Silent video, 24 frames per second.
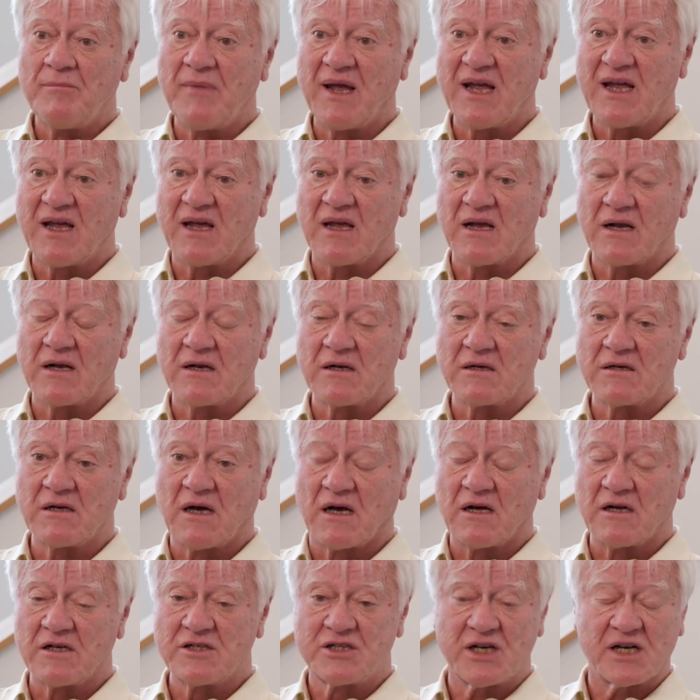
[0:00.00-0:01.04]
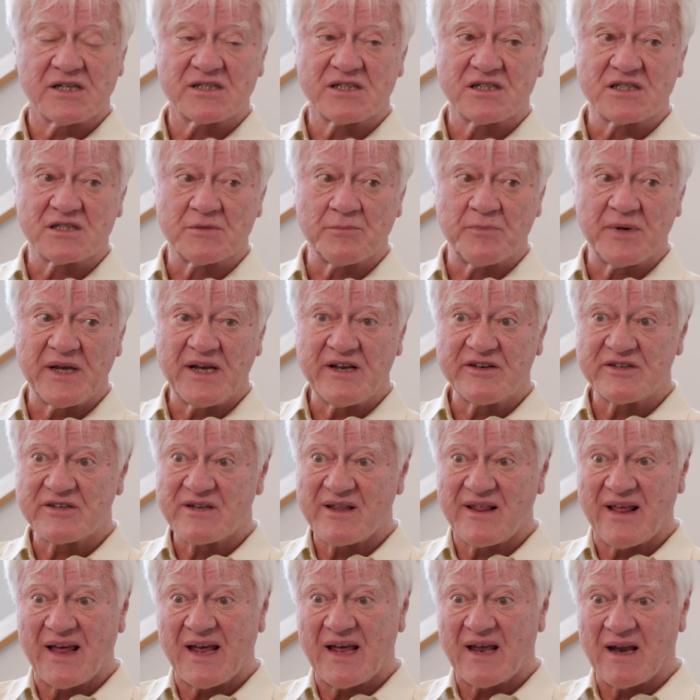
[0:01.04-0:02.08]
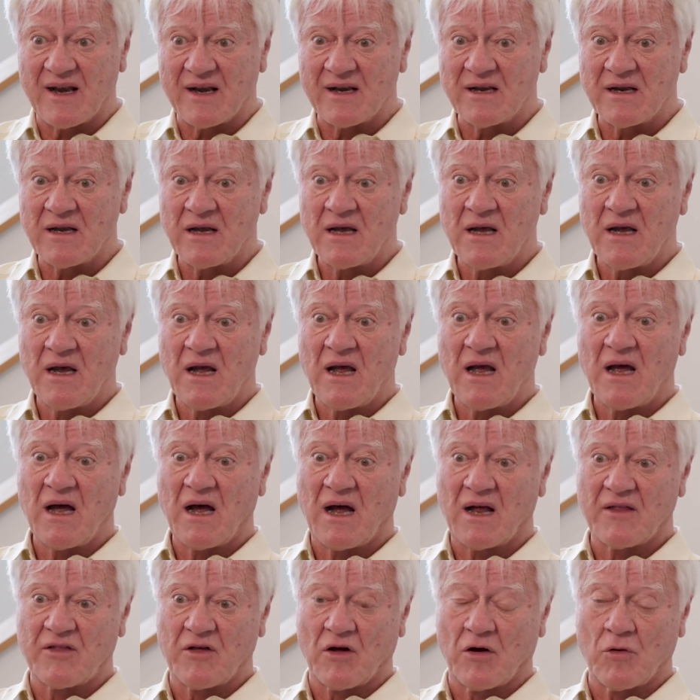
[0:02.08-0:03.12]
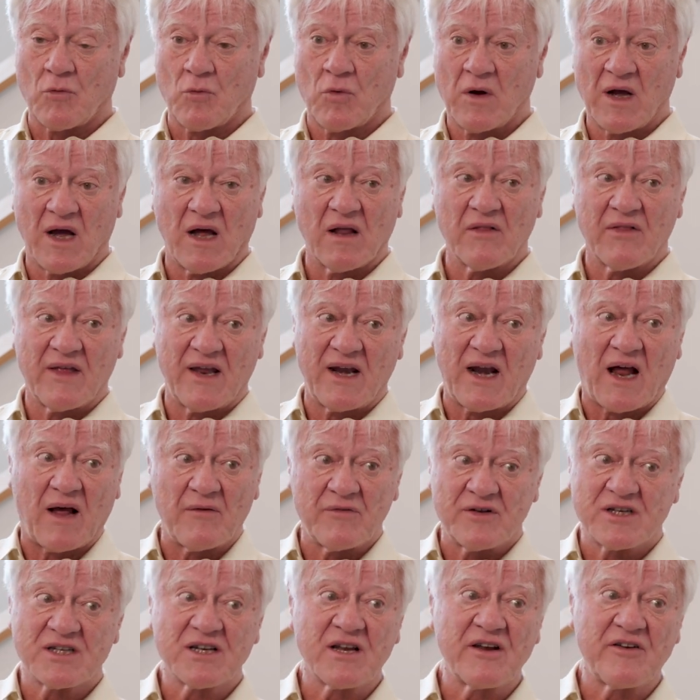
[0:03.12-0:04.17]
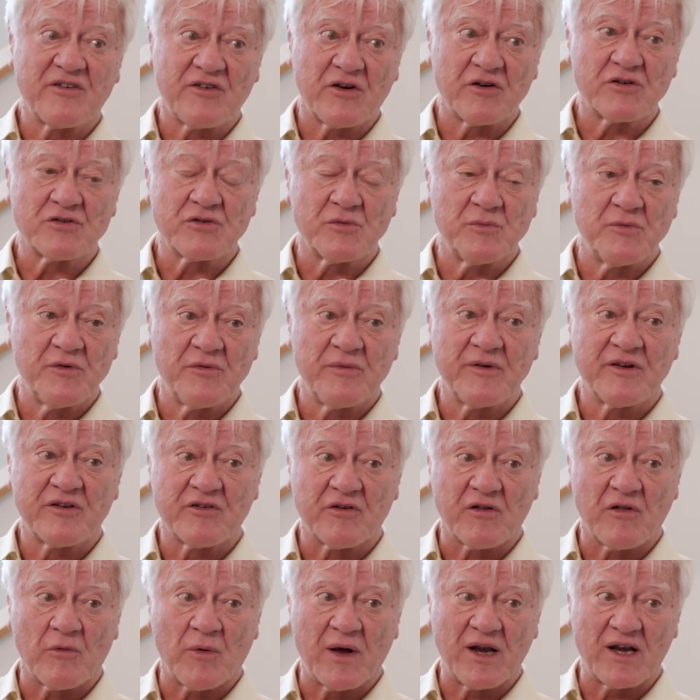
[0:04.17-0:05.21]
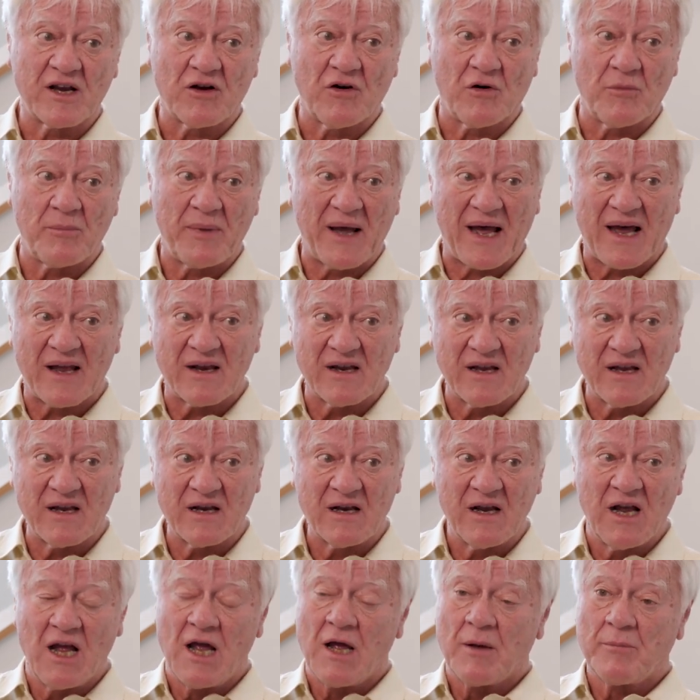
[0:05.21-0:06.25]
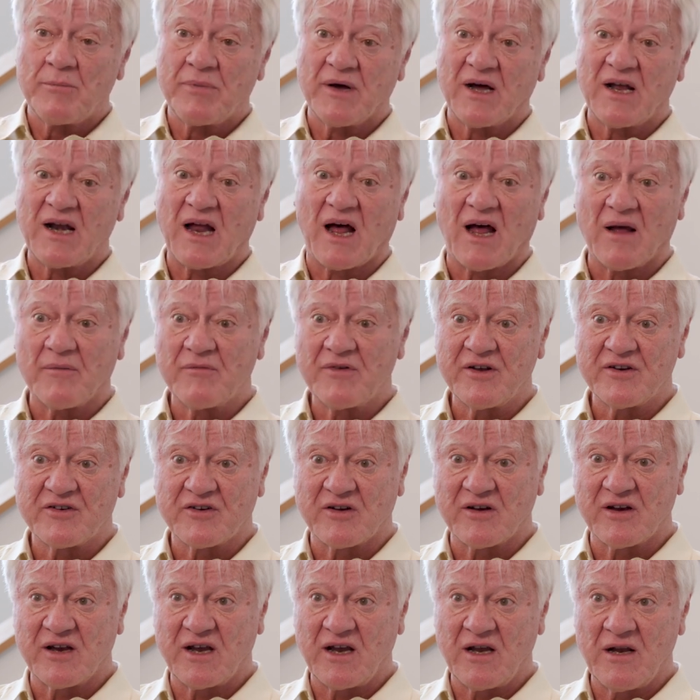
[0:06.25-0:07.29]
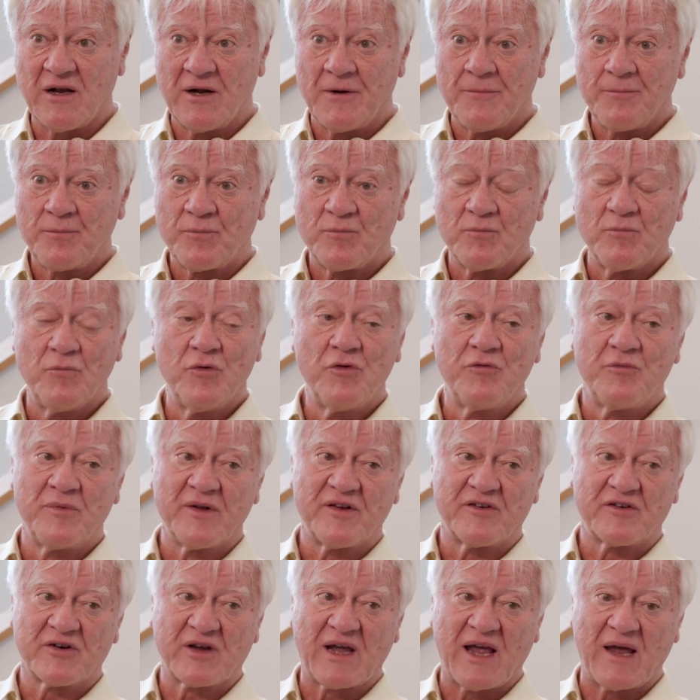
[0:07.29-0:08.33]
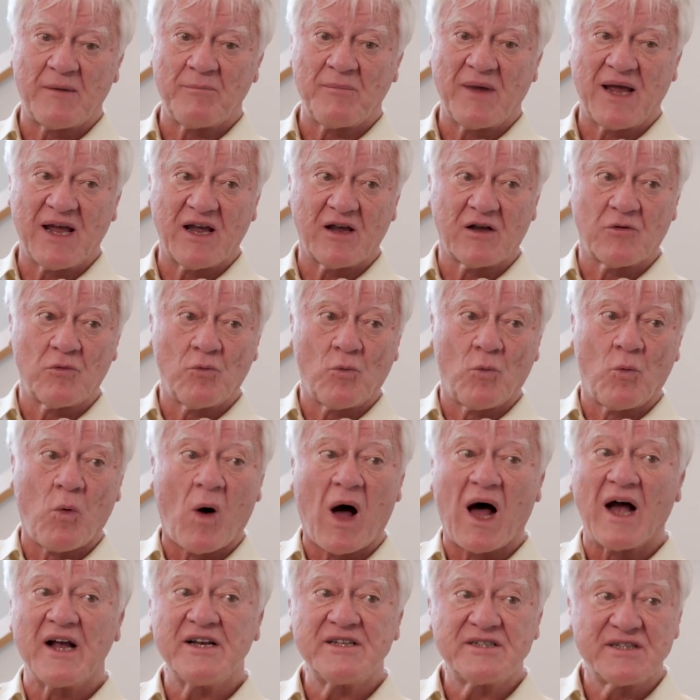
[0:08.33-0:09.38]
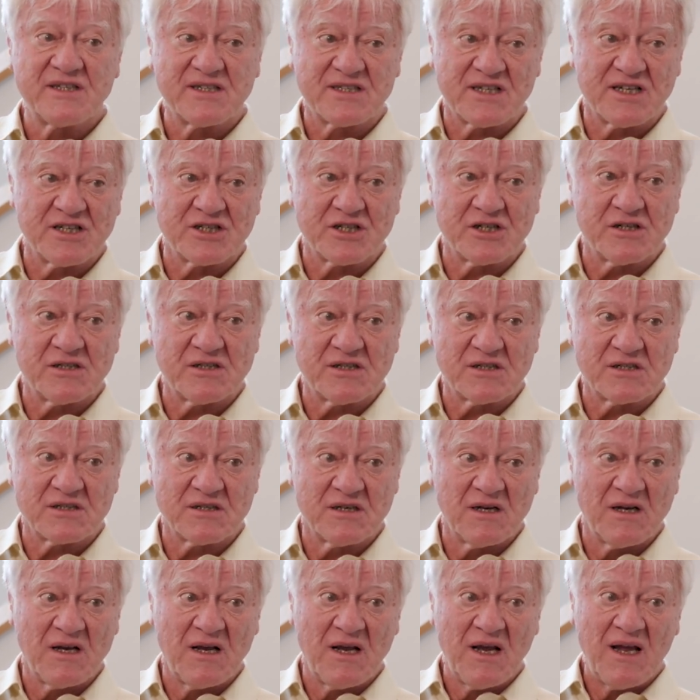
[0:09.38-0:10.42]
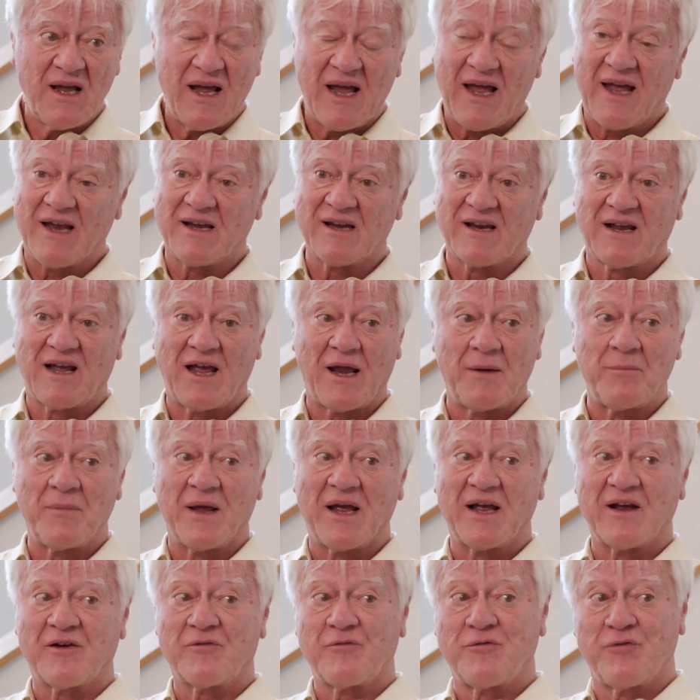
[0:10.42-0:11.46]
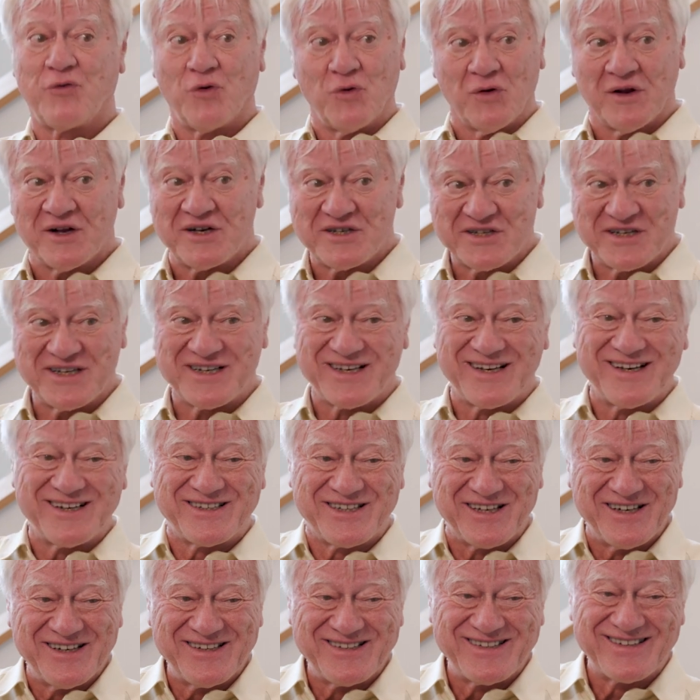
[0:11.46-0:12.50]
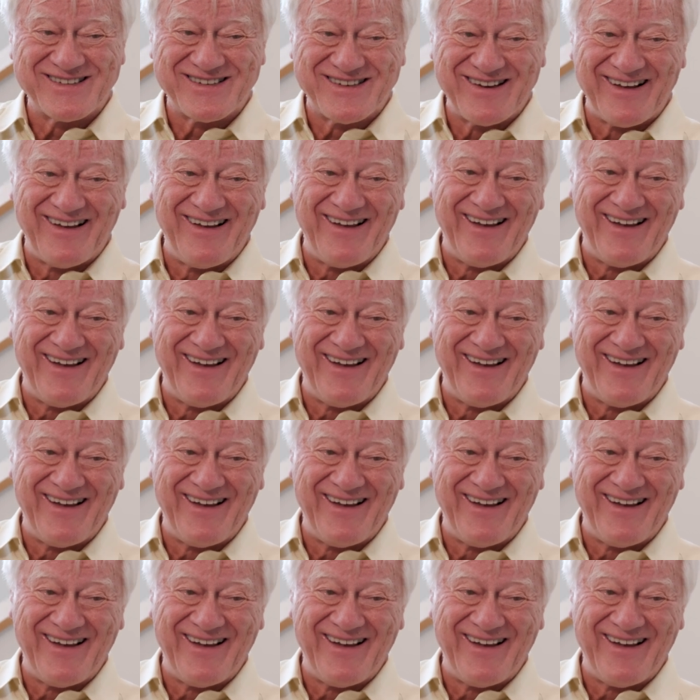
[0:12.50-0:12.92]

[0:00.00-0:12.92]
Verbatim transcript: making uh, justice and peace. Then I thought, well, then obviously social movements are the way to go about it, but obviously movements can make wise decisions and can make foolish decisions